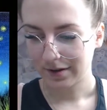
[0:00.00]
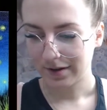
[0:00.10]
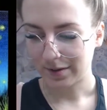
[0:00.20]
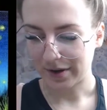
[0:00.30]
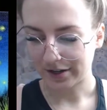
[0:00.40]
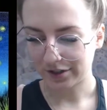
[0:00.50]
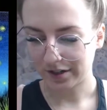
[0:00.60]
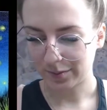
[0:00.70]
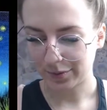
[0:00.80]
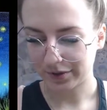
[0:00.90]
I'm actually
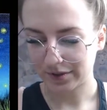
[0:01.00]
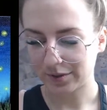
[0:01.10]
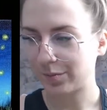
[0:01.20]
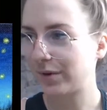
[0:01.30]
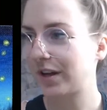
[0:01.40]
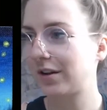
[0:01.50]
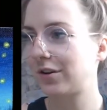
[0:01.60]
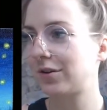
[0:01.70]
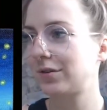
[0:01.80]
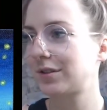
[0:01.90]
gonna put some
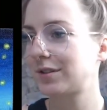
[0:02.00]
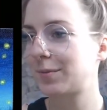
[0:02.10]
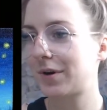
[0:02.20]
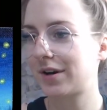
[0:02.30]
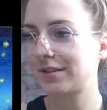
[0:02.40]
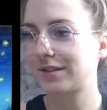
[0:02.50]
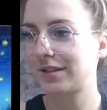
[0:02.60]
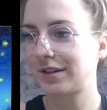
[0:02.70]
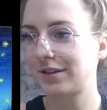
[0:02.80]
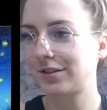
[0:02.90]
yellow spots in
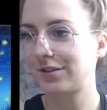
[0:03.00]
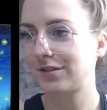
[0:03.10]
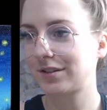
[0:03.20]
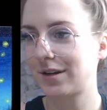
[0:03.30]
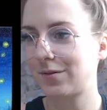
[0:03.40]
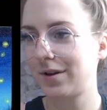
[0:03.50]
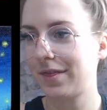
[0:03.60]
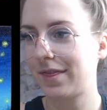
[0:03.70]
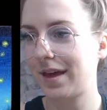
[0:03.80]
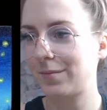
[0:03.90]
here too because I want
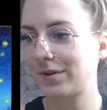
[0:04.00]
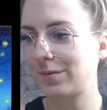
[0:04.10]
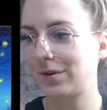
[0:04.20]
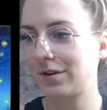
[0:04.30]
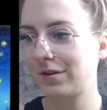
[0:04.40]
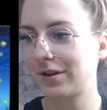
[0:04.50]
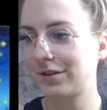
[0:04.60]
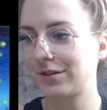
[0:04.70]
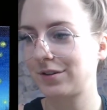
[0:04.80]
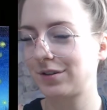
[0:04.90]
them to be
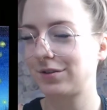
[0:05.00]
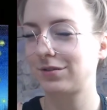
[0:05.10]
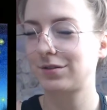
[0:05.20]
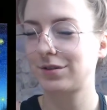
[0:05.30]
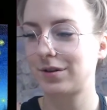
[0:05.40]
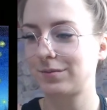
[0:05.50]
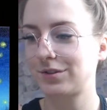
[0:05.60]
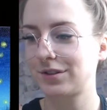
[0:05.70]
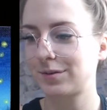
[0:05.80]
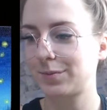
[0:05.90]
glittered too. So I'm
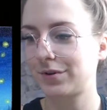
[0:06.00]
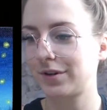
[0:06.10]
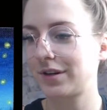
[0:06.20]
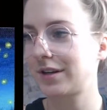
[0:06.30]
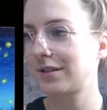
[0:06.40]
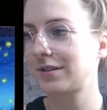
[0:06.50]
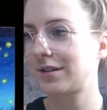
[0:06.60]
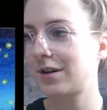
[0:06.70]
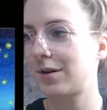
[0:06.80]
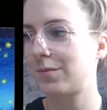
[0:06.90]
just putting
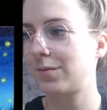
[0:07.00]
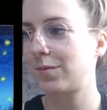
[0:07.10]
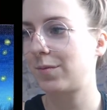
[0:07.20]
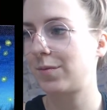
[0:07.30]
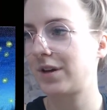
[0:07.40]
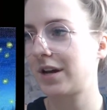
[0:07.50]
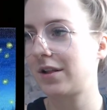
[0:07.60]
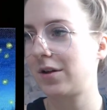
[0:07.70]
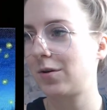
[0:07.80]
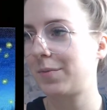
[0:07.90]
some
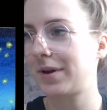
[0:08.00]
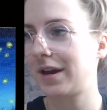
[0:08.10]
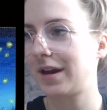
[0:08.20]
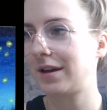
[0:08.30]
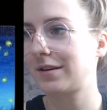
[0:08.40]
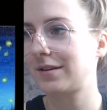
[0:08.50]
yellow paint